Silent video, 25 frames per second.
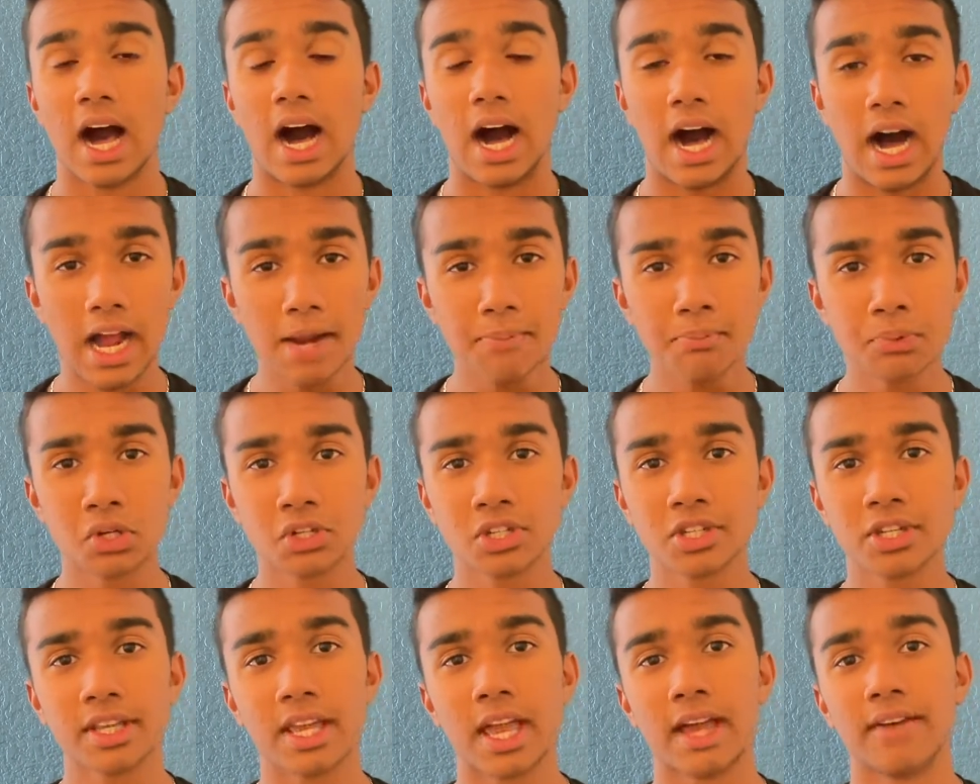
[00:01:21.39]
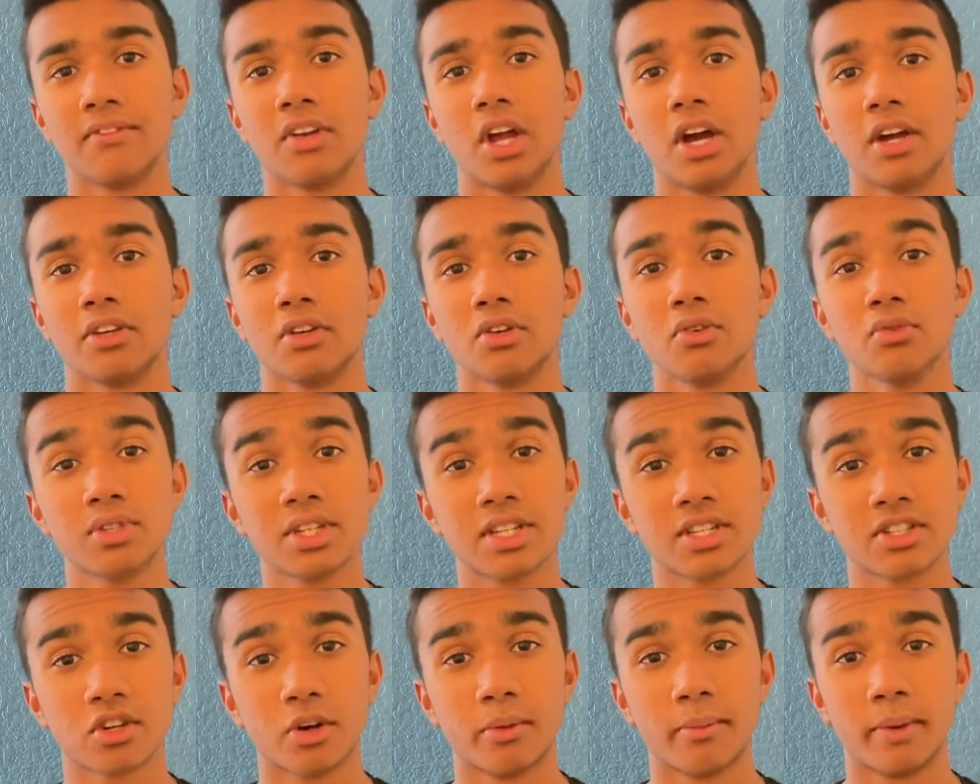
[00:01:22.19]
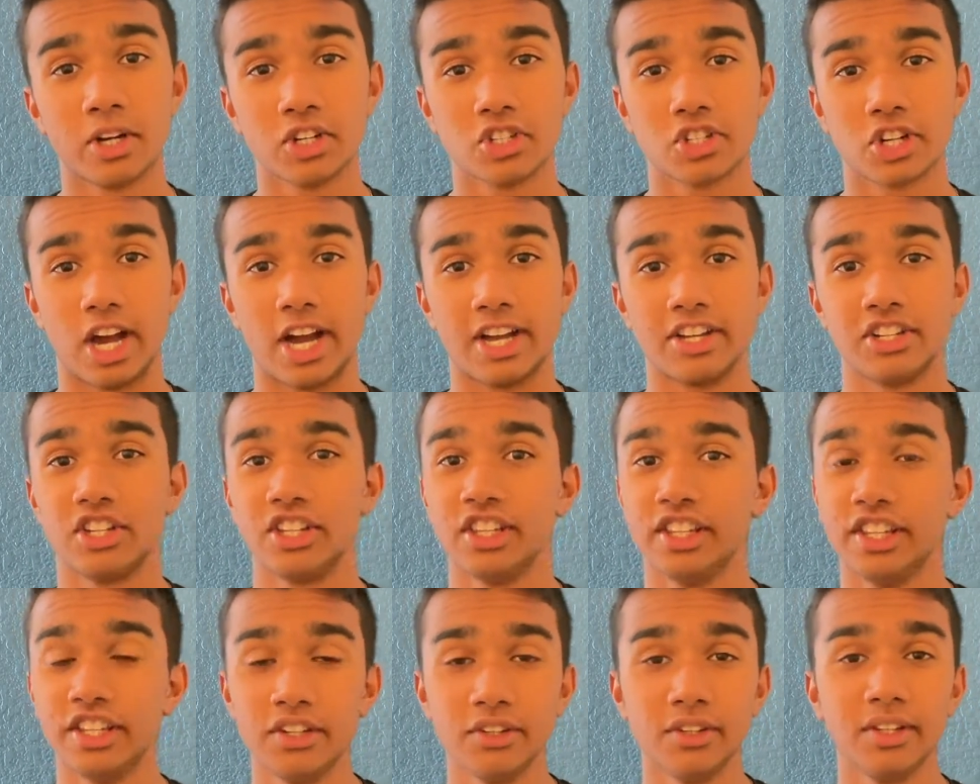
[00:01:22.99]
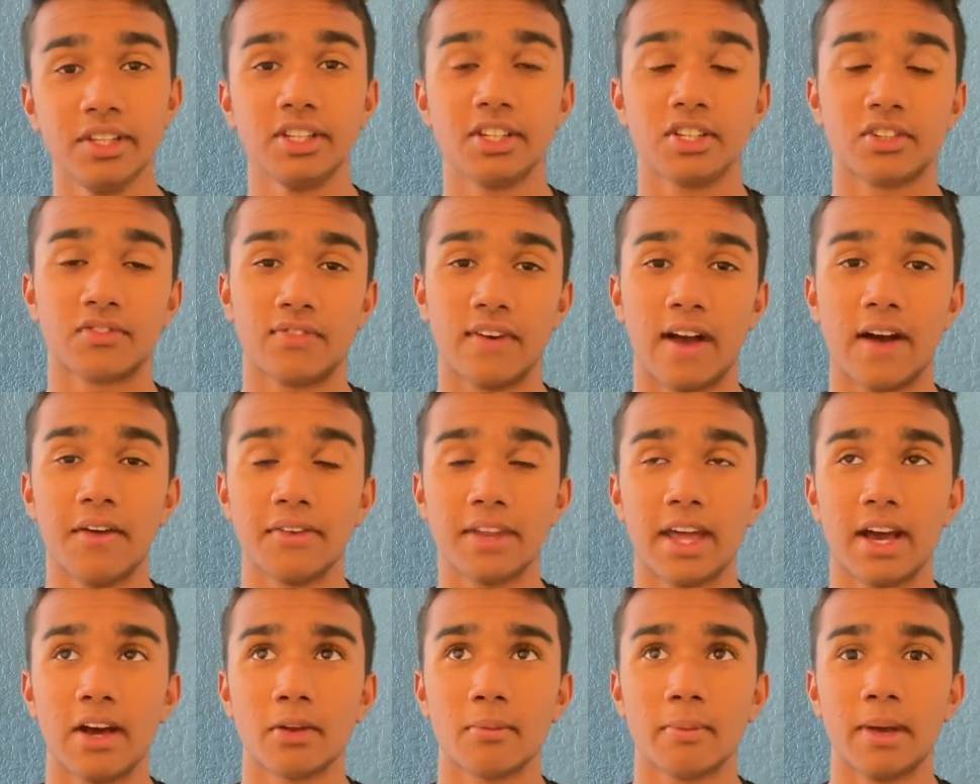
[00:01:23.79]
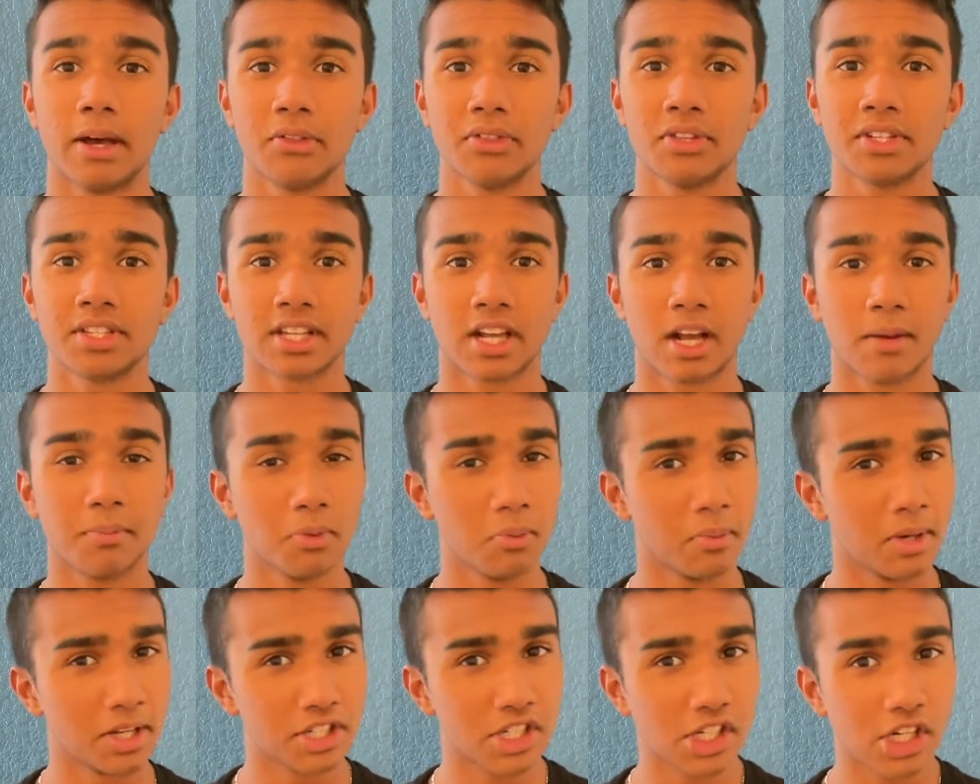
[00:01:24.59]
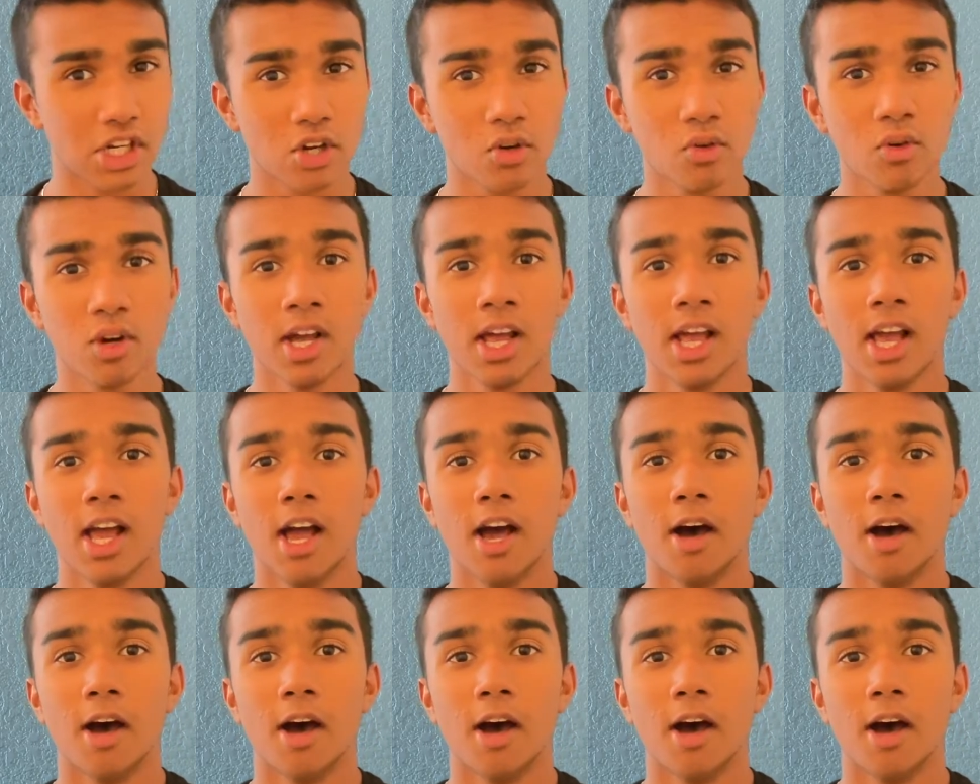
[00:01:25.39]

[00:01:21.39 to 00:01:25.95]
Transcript: I personally have not used it so much. I literally just found out about this a couple months ago,